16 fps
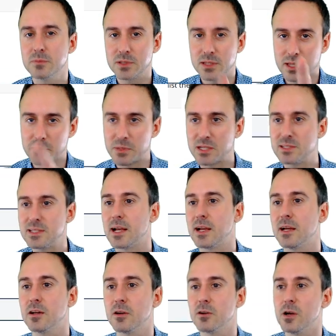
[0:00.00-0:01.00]
Give me a
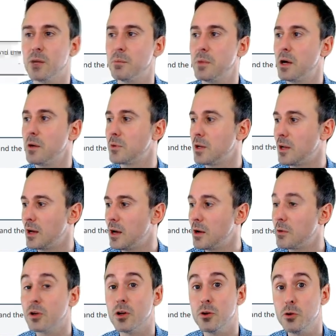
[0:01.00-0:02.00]
second, Karam. I'm gonna I'm
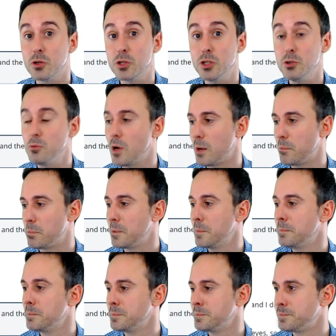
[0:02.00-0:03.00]
gonna hook you up.
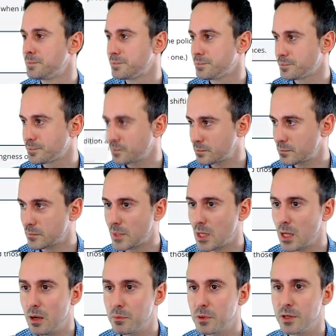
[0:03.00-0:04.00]

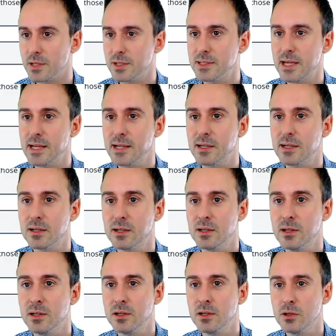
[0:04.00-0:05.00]
I'm gonna take.
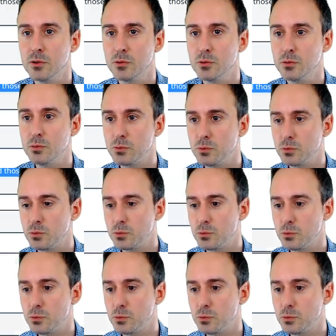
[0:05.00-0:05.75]
Doo, doo, doo,